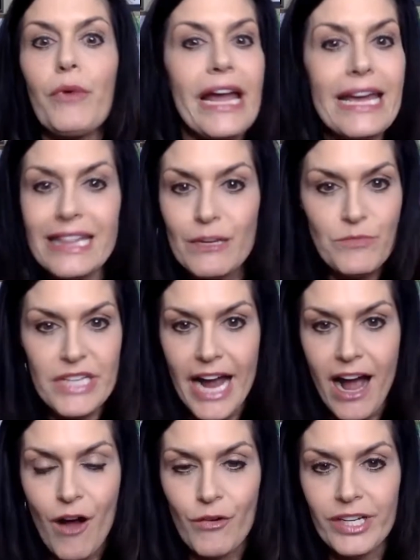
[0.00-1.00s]
break them
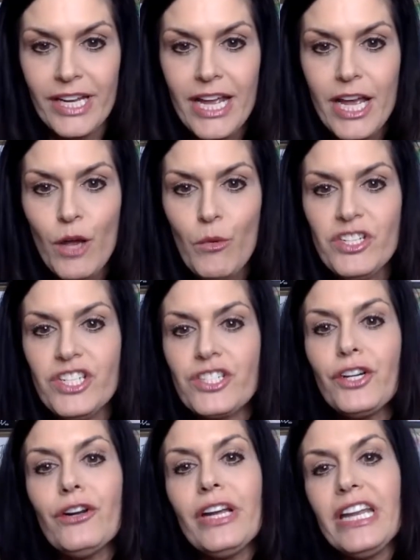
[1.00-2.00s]
down, which in
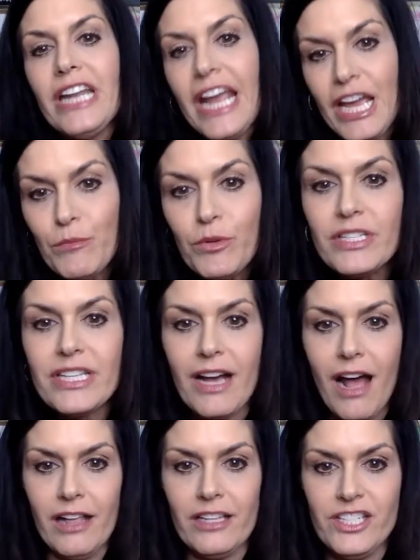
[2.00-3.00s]
turn enables the
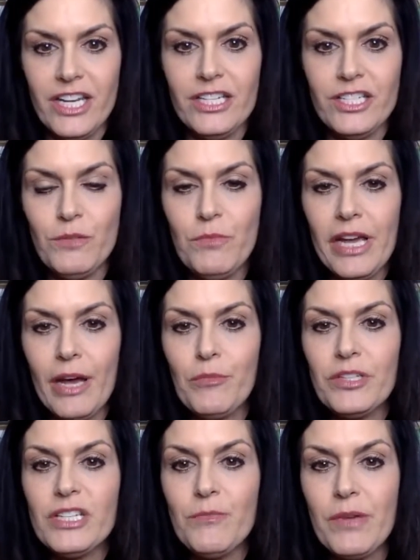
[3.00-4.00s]
collagen to be
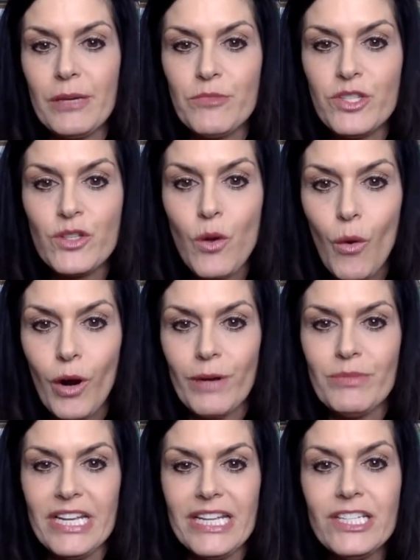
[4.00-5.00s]
able to be
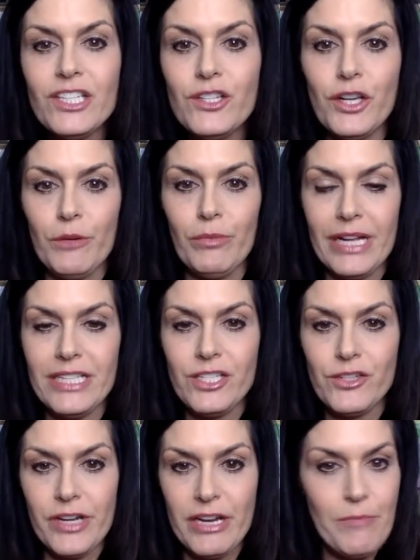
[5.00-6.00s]
absorbed into your
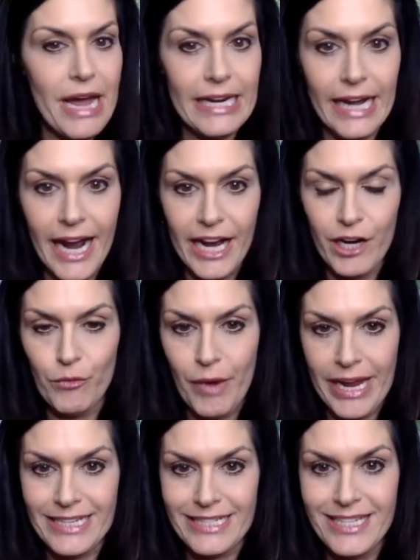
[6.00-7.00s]
bloodstream at a higher
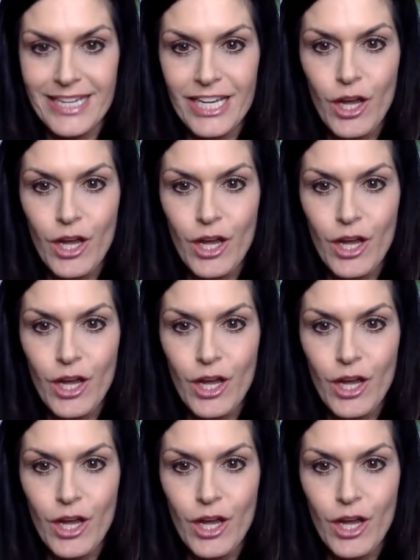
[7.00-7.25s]
rate,